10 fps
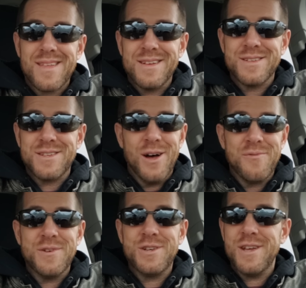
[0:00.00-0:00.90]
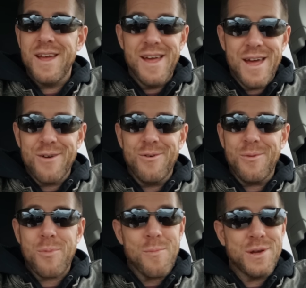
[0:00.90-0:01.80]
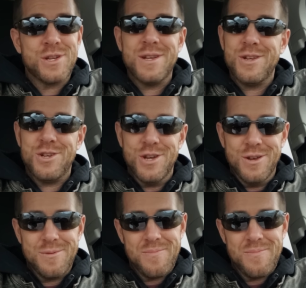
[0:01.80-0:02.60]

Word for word: Selfish a-hole. Permission to cheat.